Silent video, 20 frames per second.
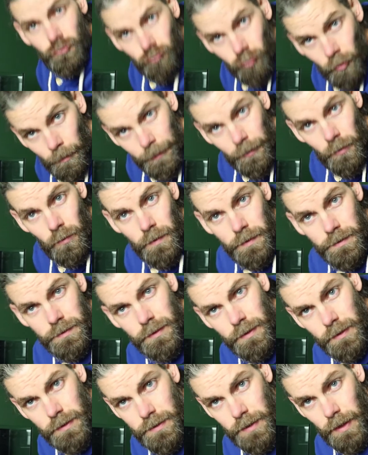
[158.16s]
you drop it all
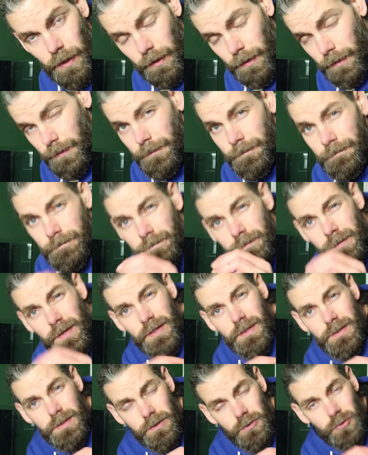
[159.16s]
into the tank.
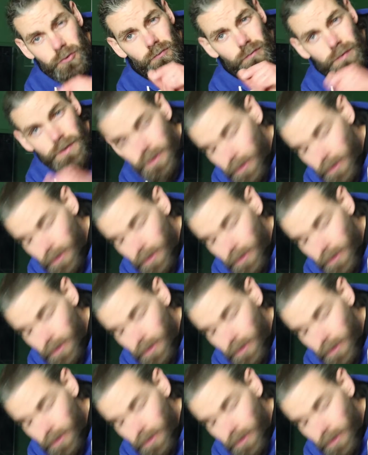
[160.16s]
This could